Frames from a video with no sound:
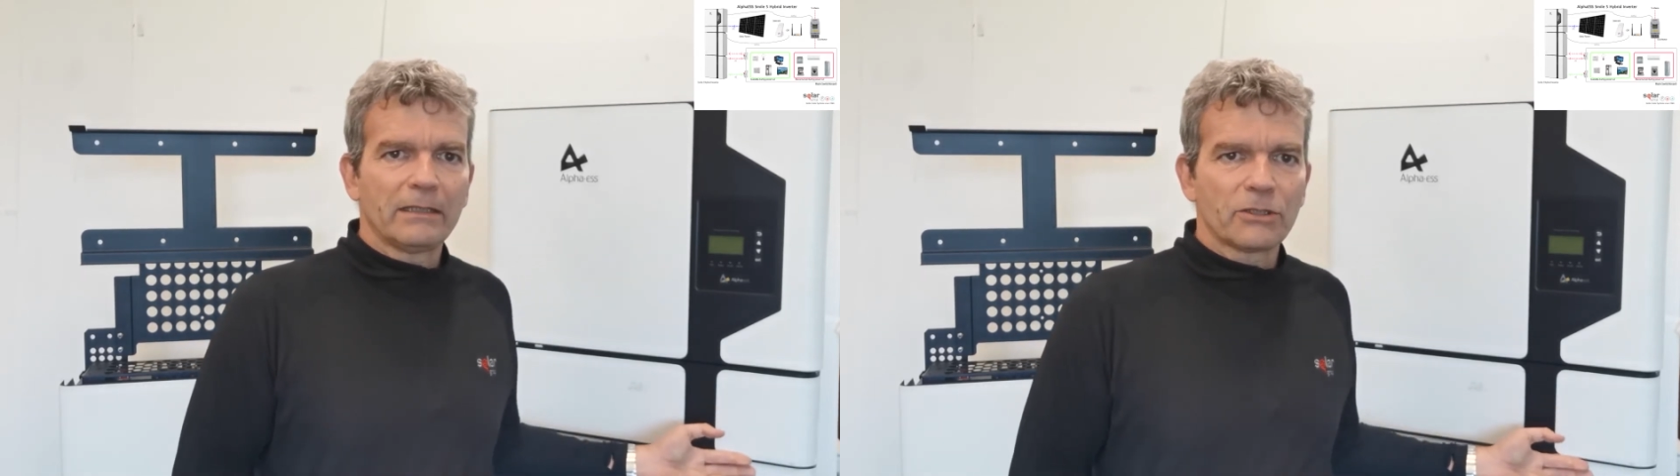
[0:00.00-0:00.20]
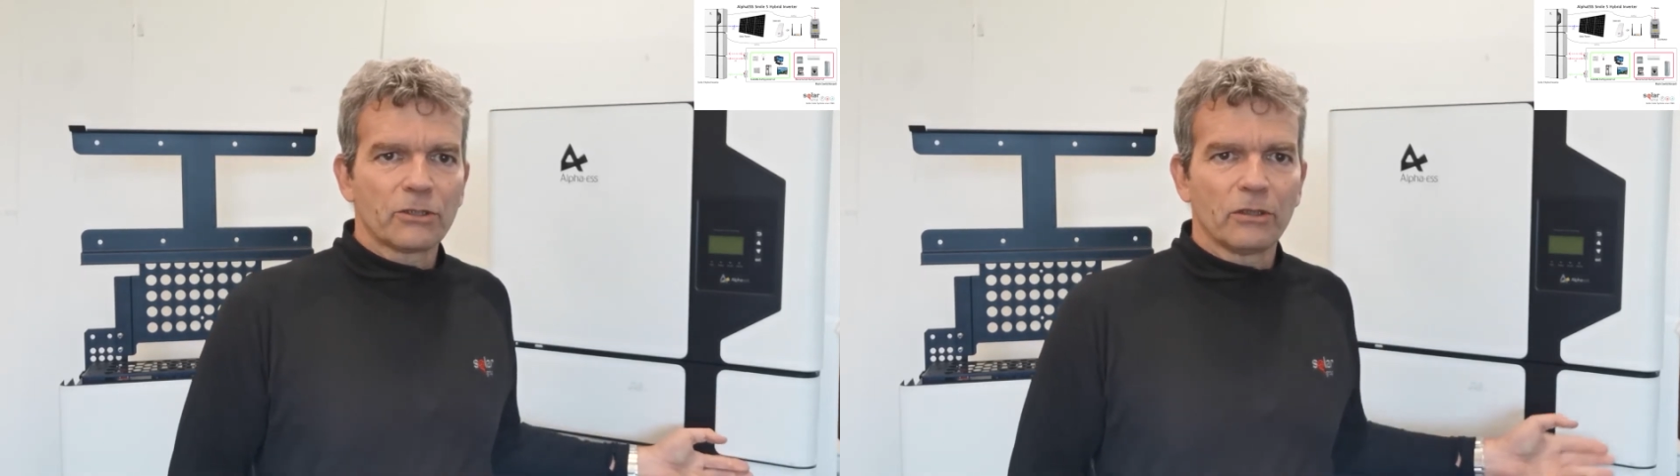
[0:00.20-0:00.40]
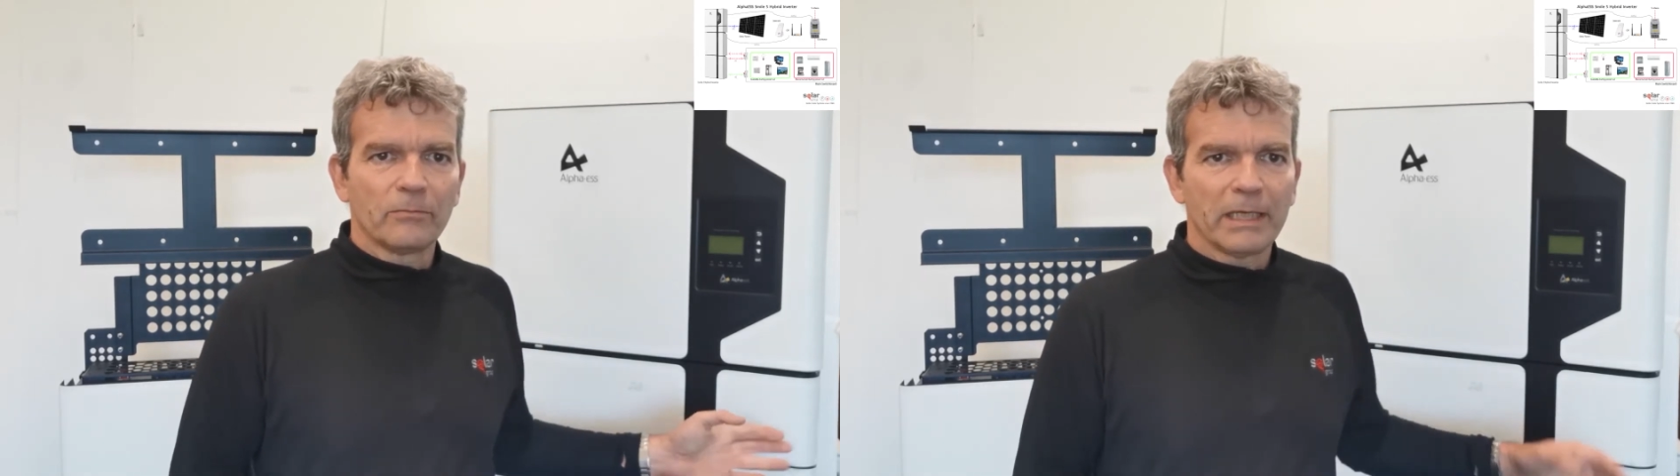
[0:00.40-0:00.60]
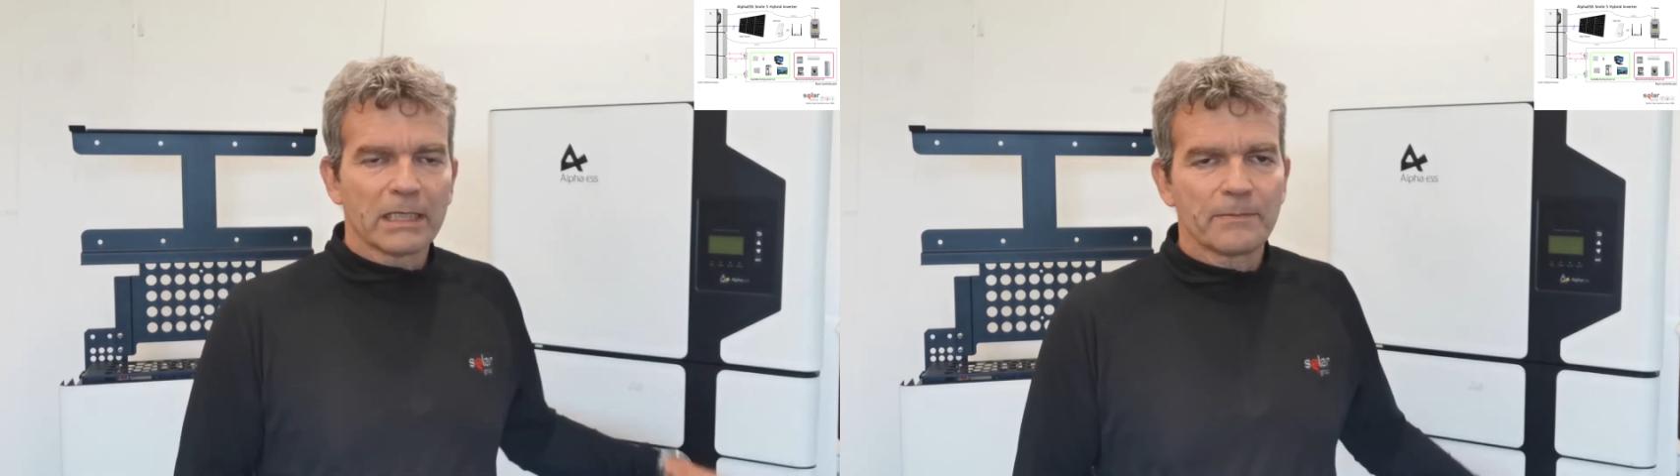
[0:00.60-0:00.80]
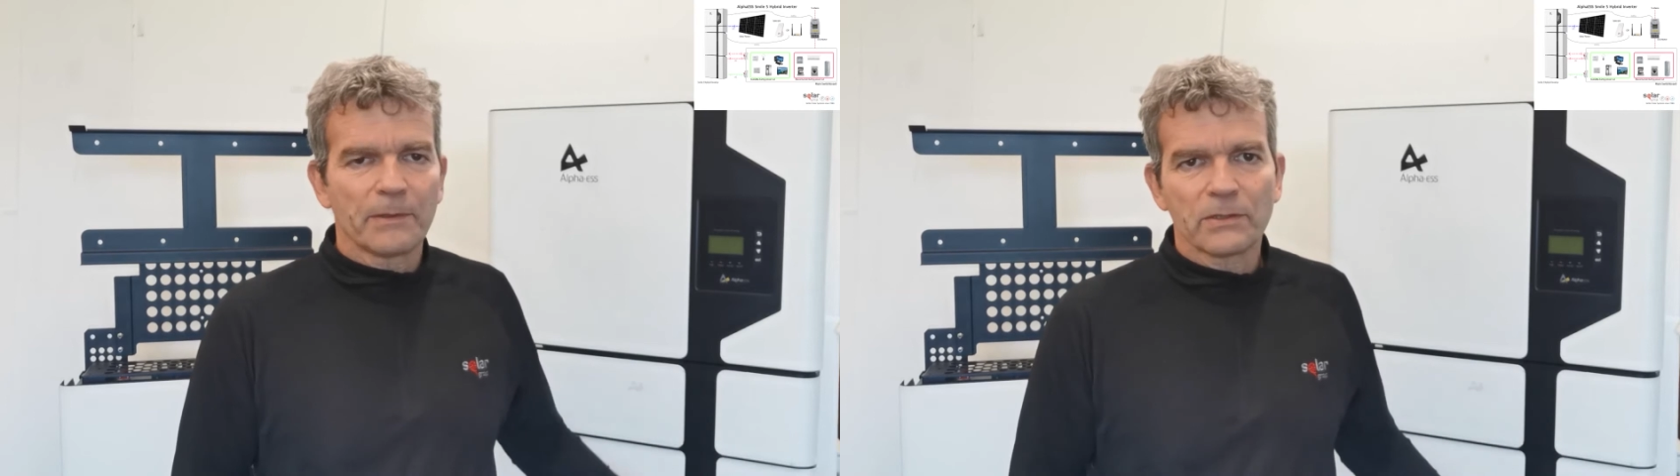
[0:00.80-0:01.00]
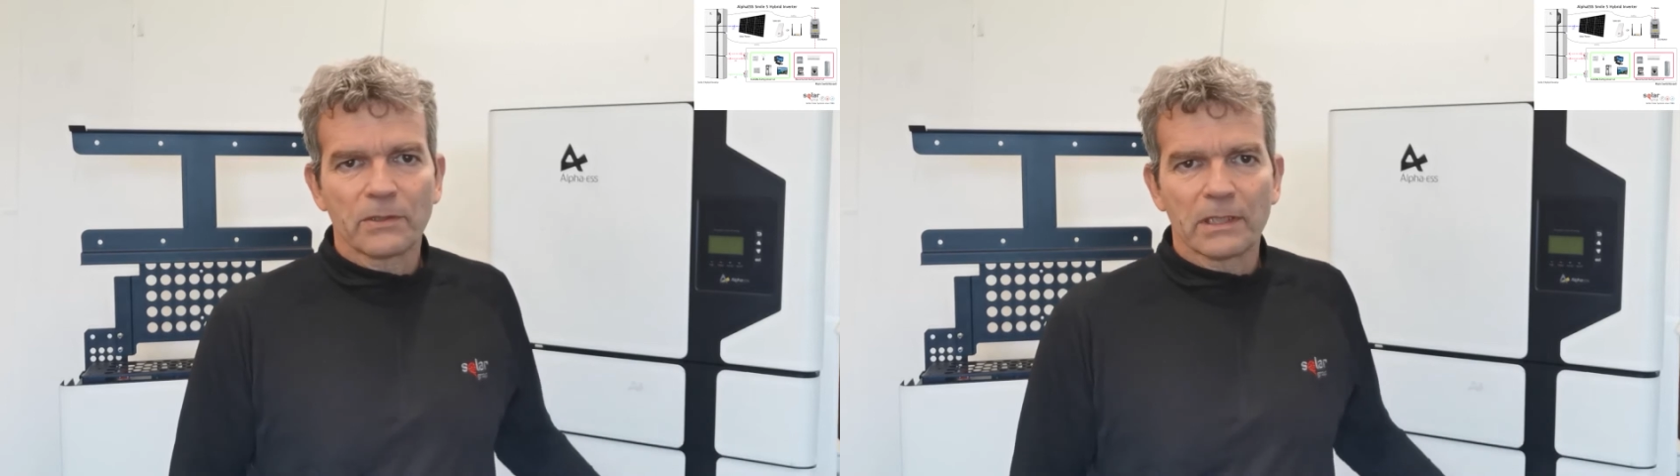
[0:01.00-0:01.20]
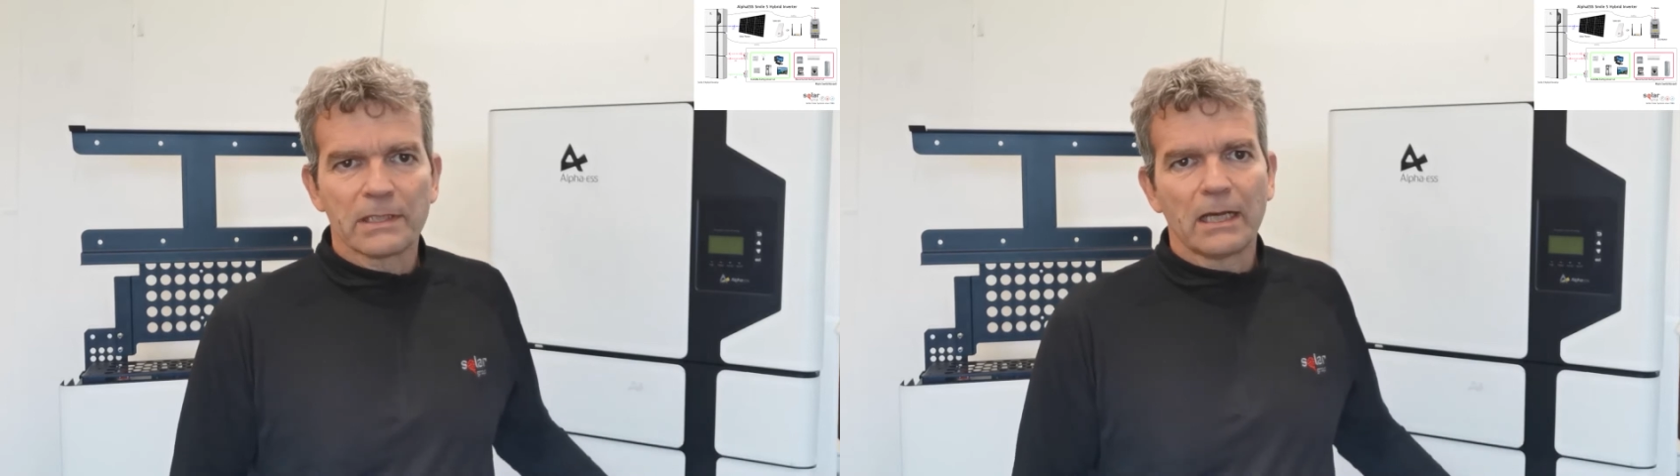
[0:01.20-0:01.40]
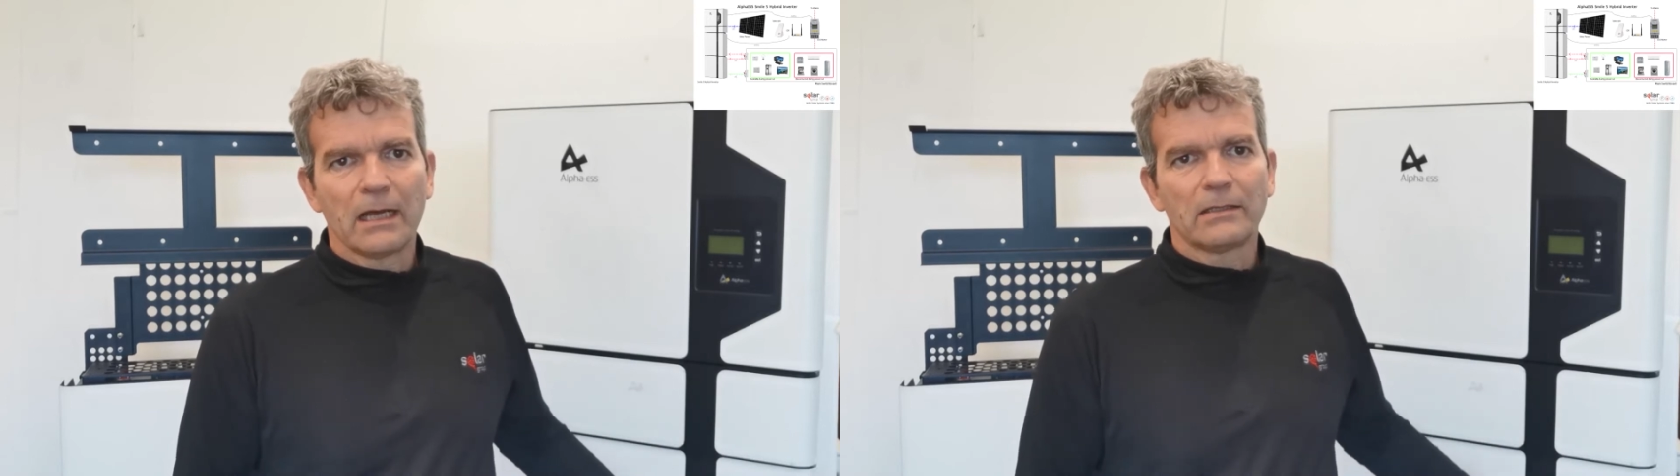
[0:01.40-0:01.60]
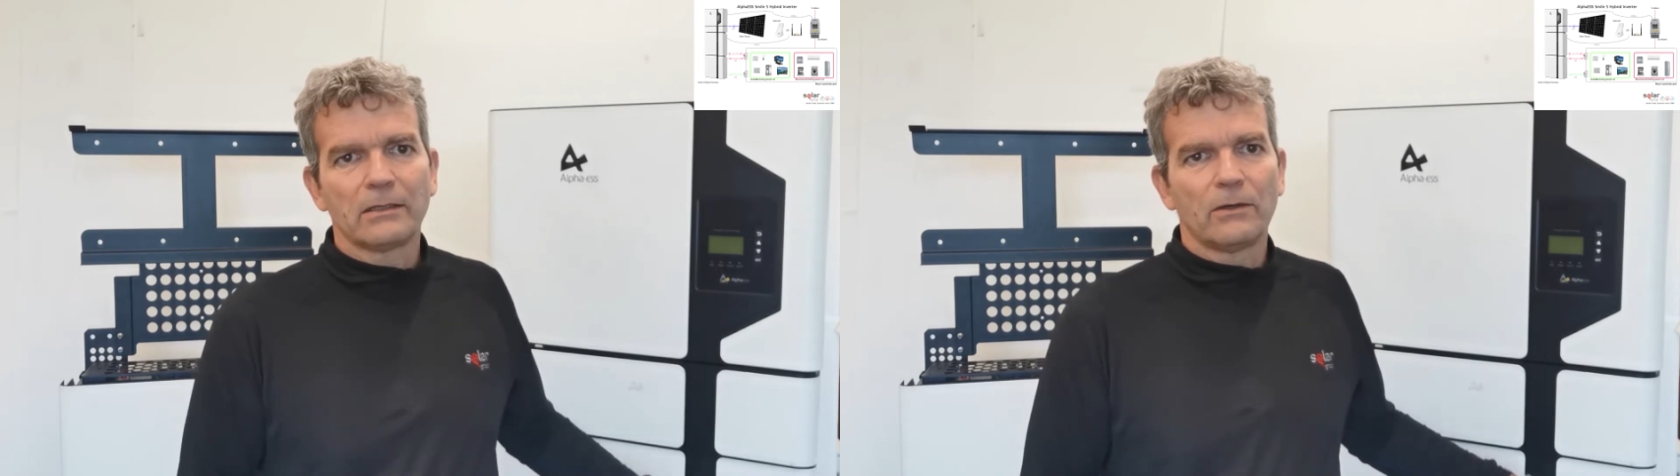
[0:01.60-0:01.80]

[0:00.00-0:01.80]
they should not be exposed to the sun